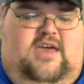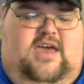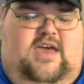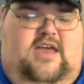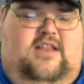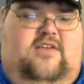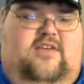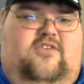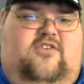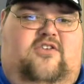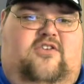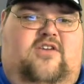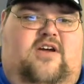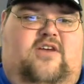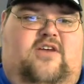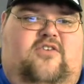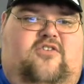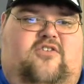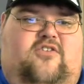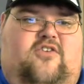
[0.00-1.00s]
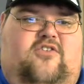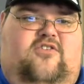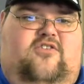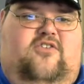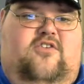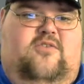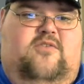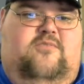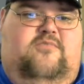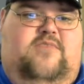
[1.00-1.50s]
and it's a nice
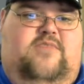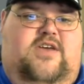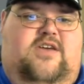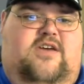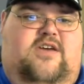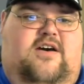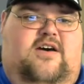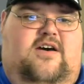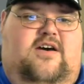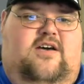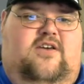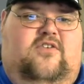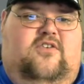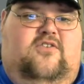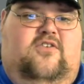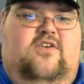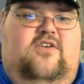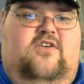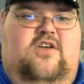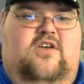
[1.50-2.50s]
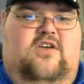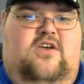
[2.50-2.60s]
system because